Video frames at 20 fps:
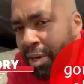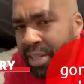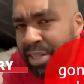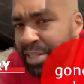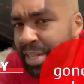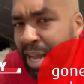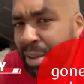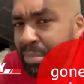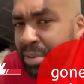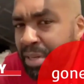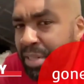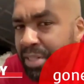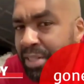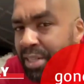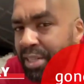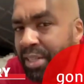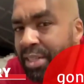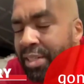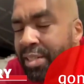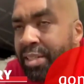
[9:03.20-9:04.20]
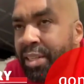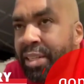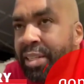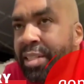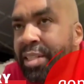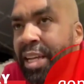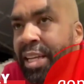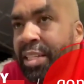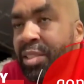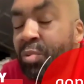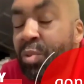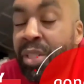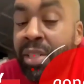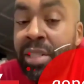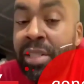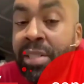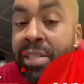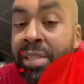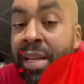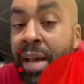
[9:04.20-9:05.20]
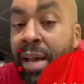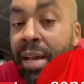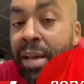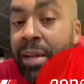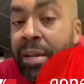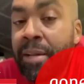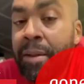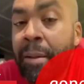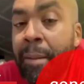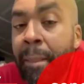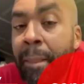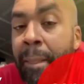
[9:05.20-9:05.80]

his happiness and his success, which is sad.